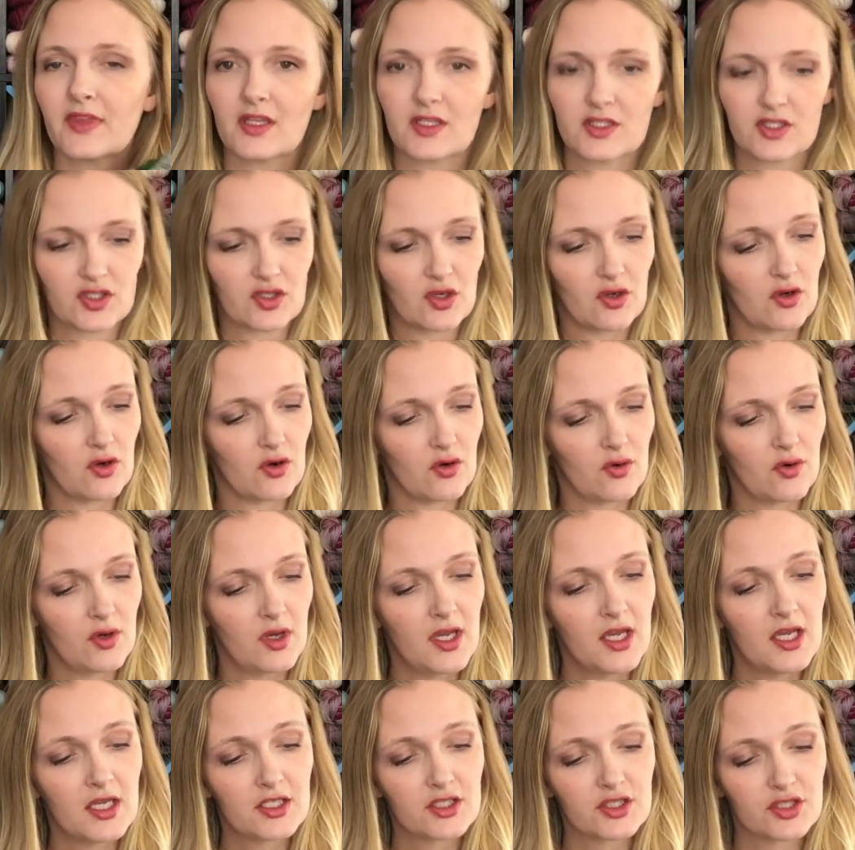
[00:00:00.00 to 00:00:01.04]
So
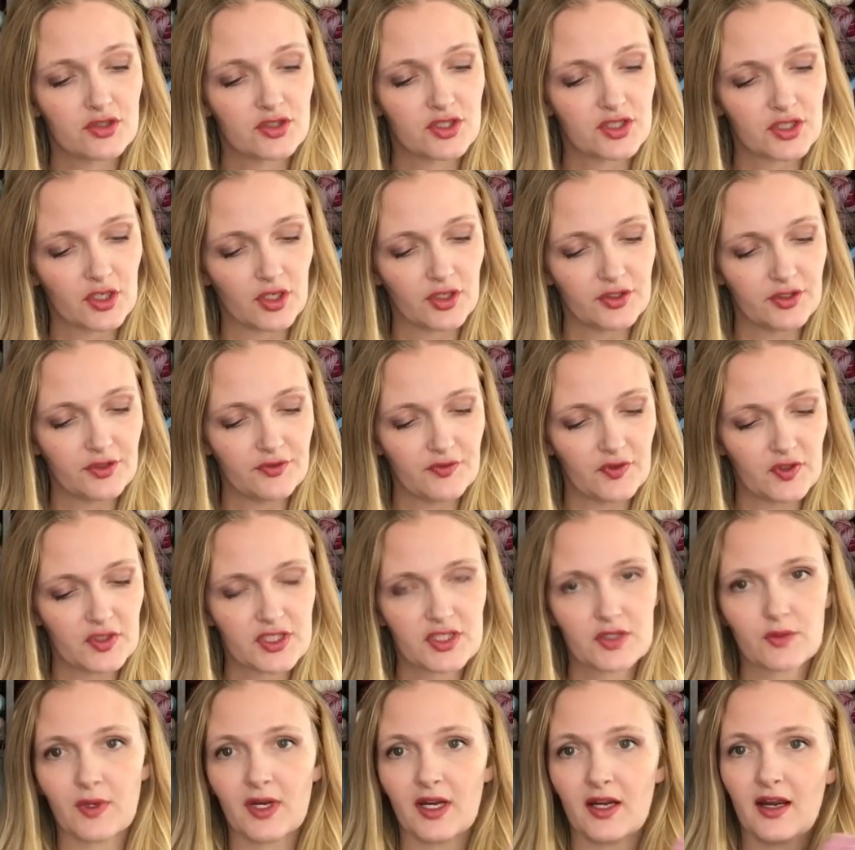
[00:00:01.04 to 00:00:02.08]
to start the first
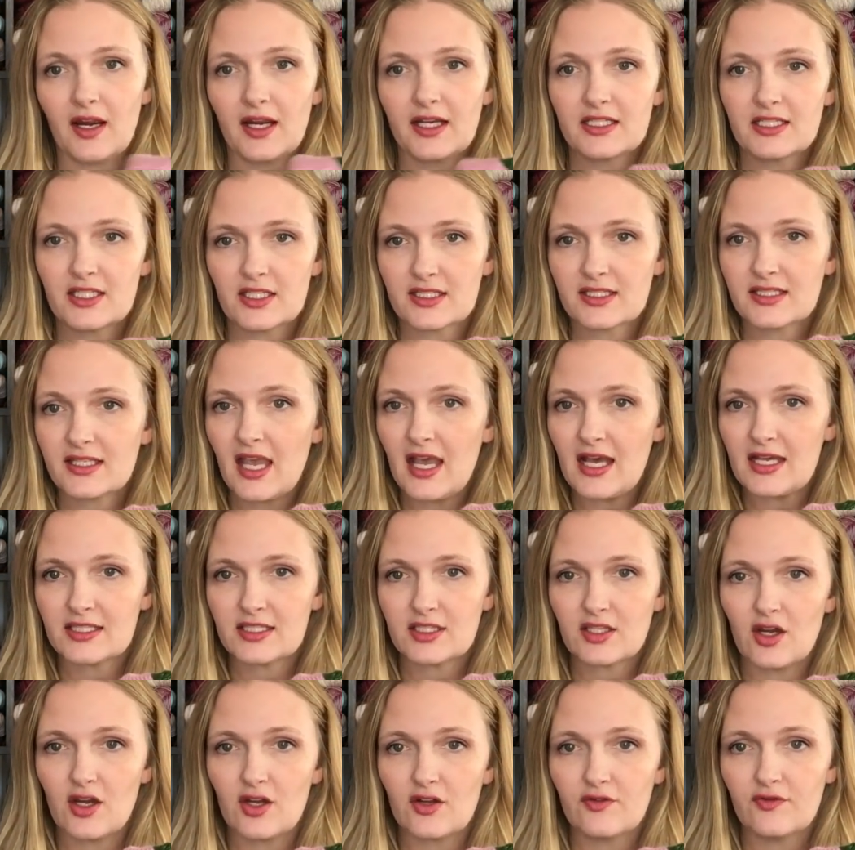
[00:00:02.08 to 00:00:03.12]
square, I just
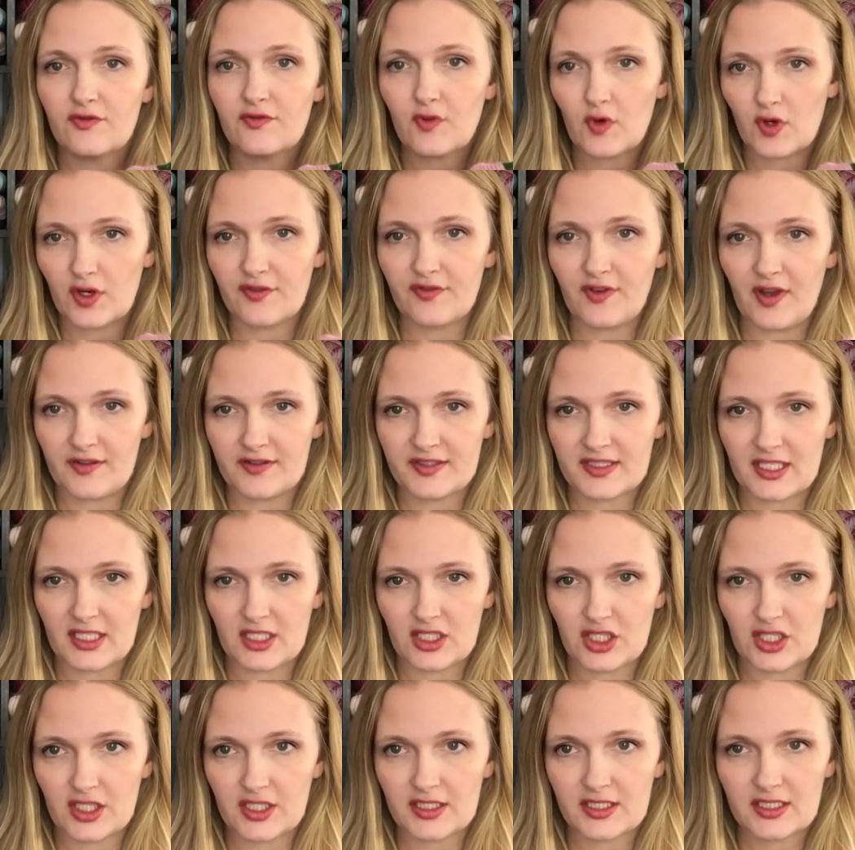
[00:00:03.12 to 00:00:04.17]
cast on 45
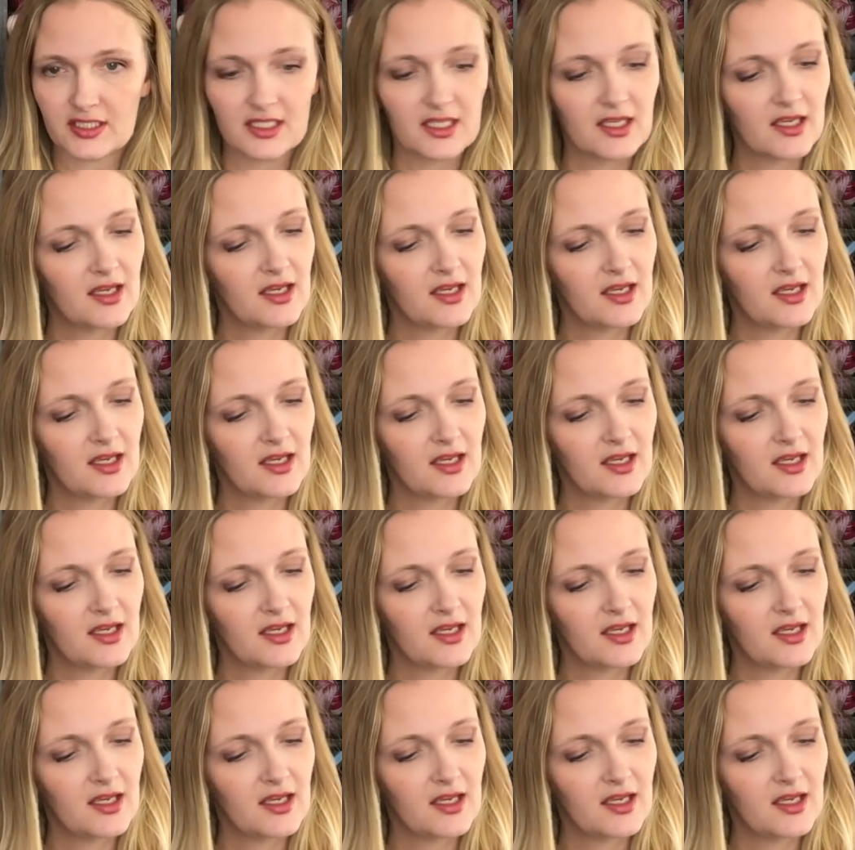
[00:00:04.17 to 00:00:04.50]
stitches,